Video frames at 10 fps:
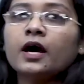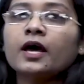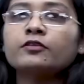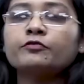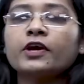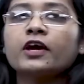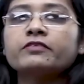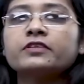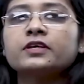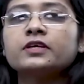As we
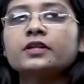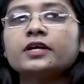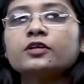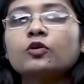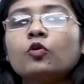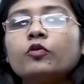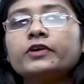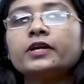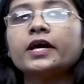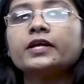have seen that the
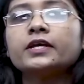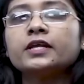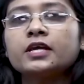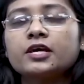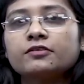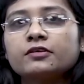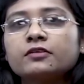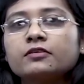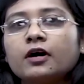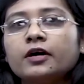COVID-19
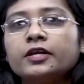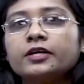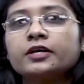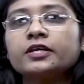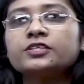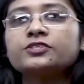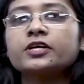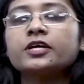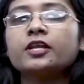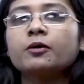cases increased
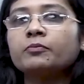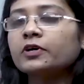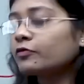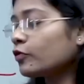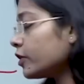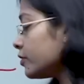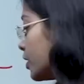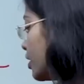in number, was